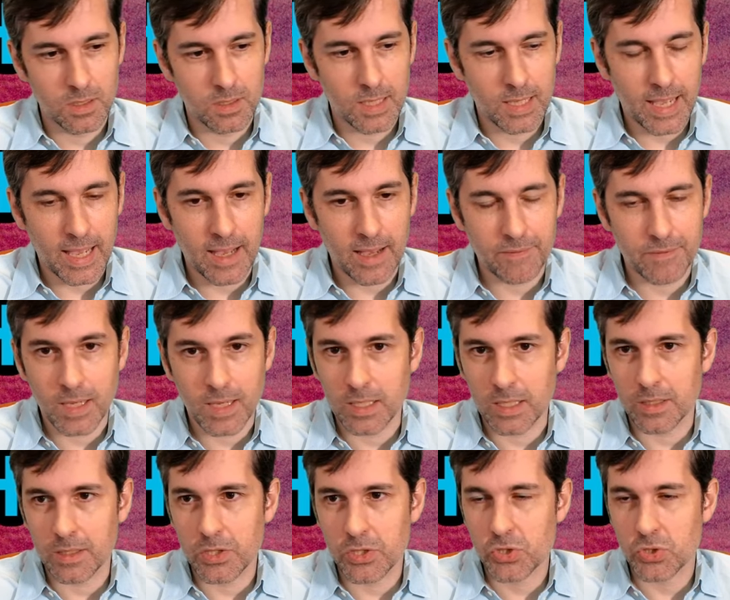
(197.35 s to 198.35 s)
have an
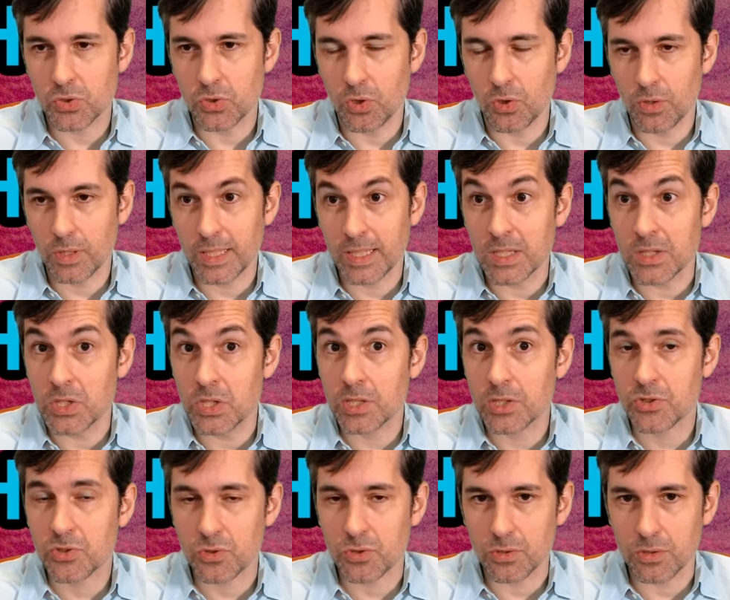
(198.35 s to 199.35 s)
additional
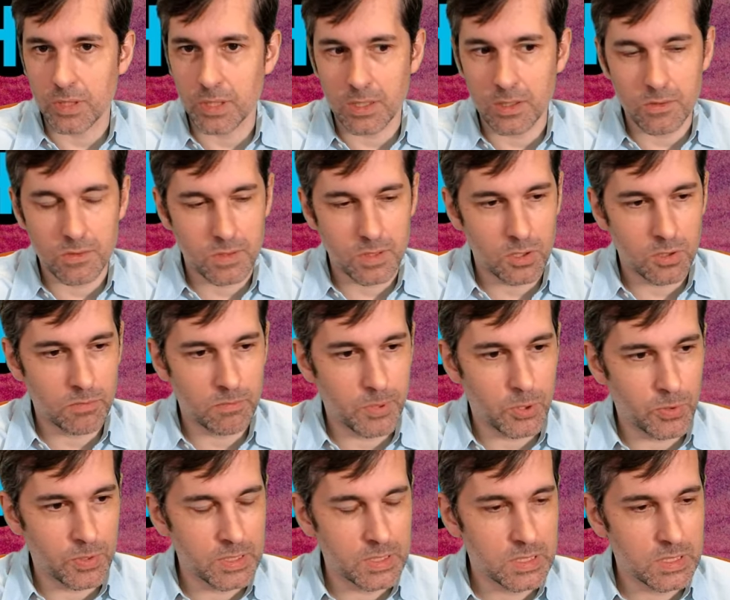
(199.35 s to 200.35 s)
industry
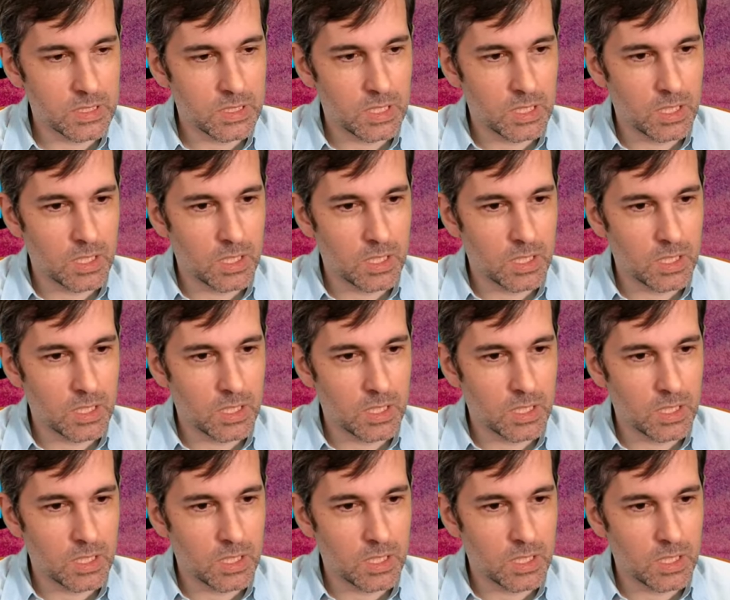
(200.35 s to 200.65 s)
component,